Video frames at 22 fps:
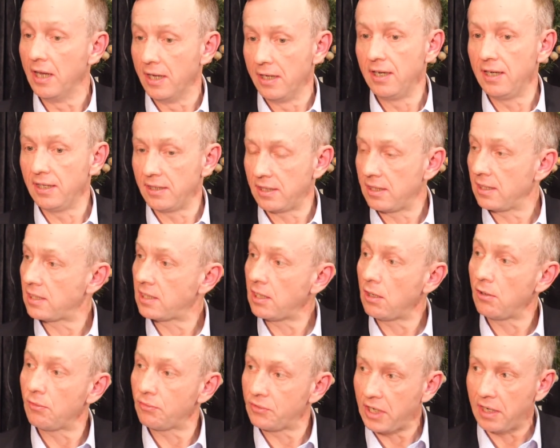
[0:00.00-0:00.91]
It's a
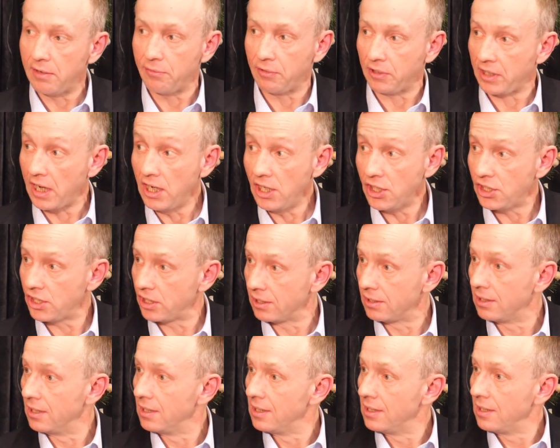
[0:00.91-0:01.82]
self-deification,
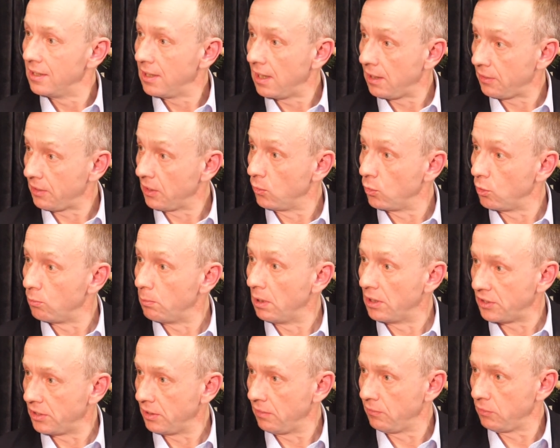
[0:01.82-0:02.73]
I think,
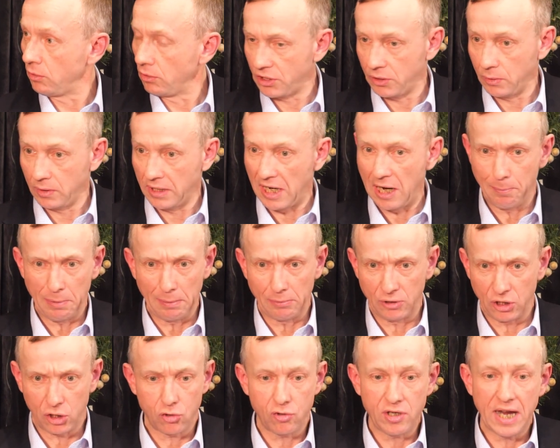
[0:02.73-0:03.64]
almost. You've got to allow people
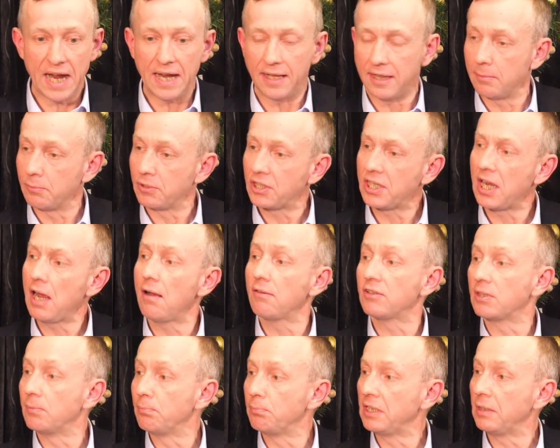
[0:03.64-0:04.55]
to create
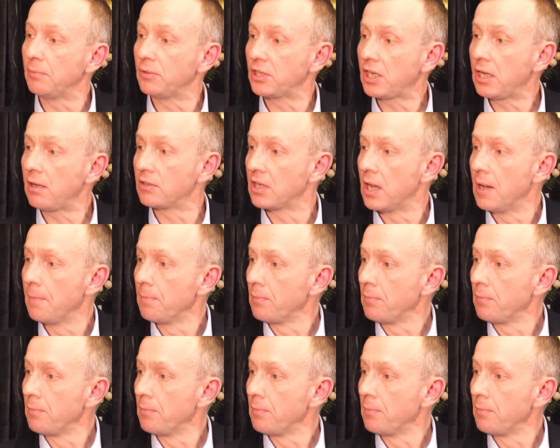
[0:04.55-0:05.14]
themselves and be themselves.